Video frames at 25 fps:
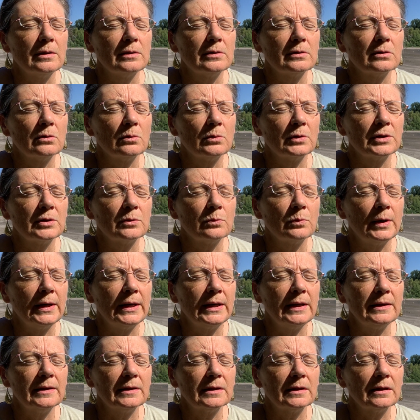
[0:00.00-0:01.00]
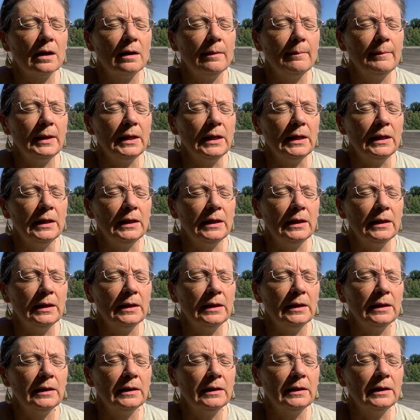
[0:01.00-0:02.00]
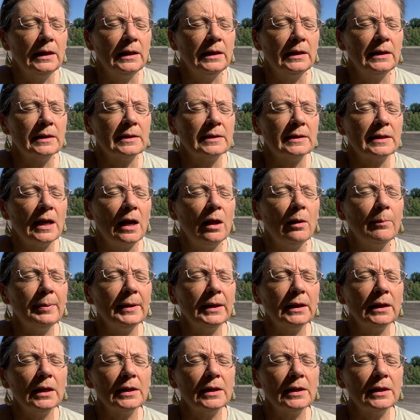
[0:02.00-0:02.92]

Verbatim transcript: So it's wanting to come in and it's helping